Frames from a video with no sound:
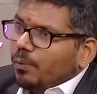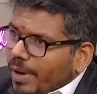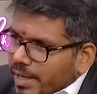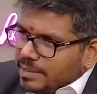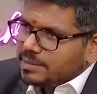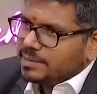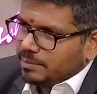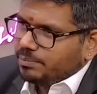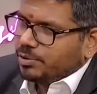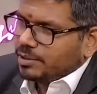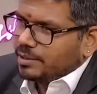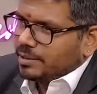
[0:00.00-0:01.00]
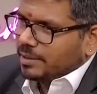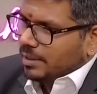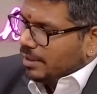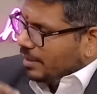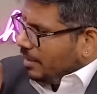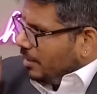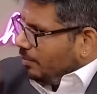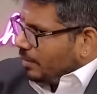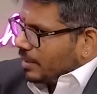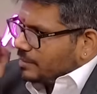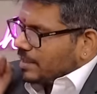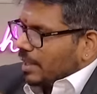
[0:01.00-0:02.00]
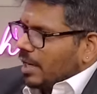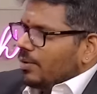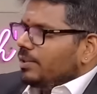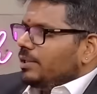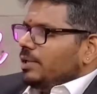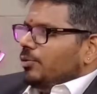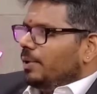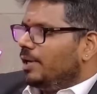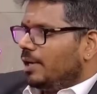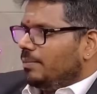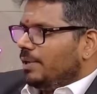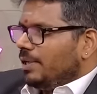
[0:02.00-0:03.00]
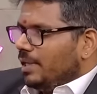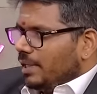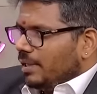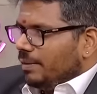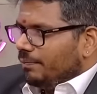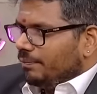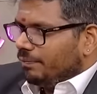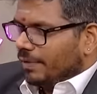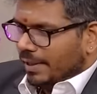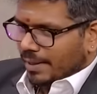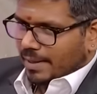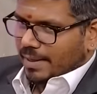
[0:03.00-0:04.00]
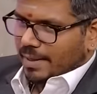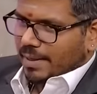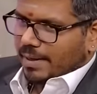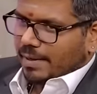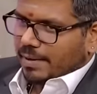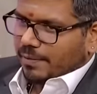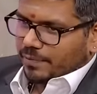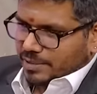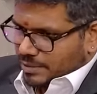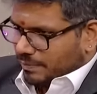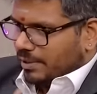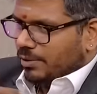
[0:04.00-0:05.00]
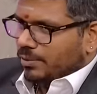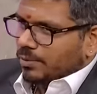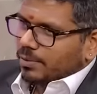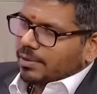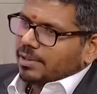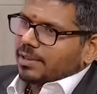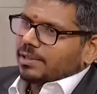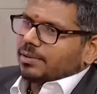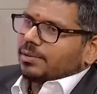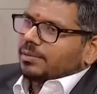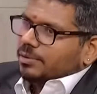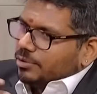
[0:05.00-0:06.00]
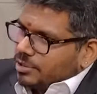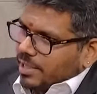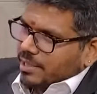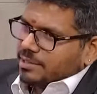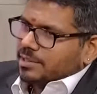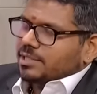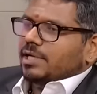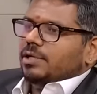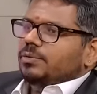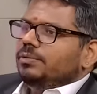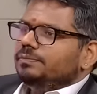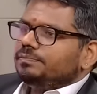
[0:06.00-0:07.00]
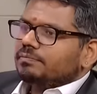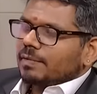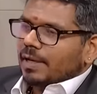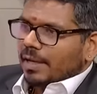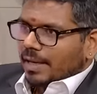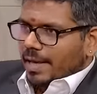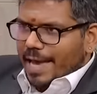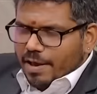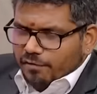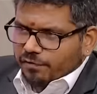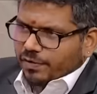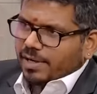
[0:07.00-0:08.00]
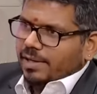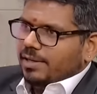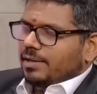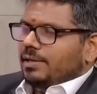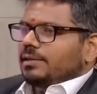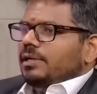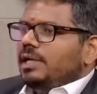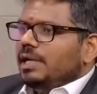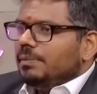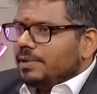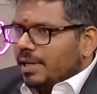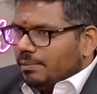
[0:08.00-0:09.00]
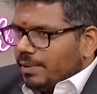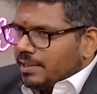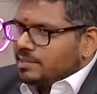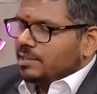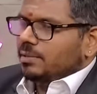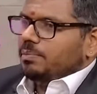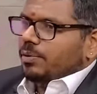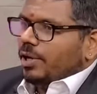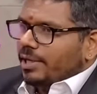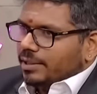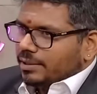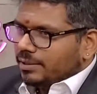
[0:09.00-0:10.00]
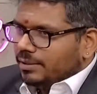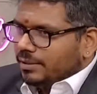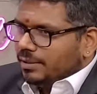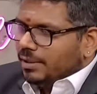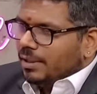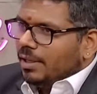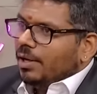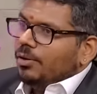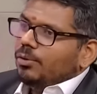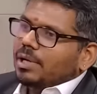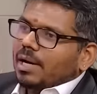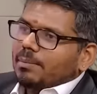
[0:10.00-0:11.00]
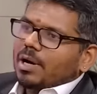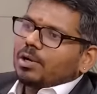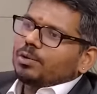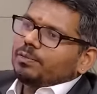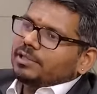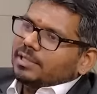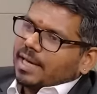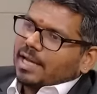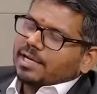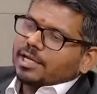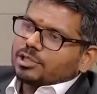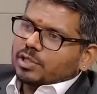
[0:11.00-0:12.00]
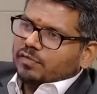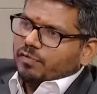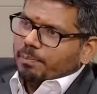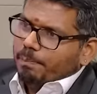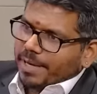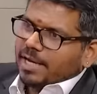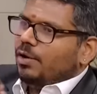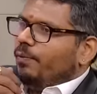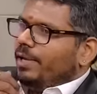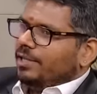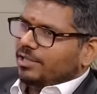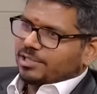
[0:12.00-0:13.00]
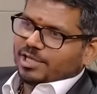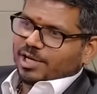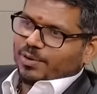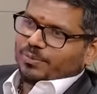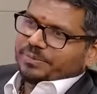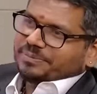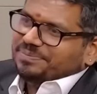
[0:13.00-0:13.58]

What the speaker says: Why is this important? Because around the Upakarma day, which is when you change the janeyu, every year the DMK makes it a point to come out with a caricature of a pig wearing the janeyu.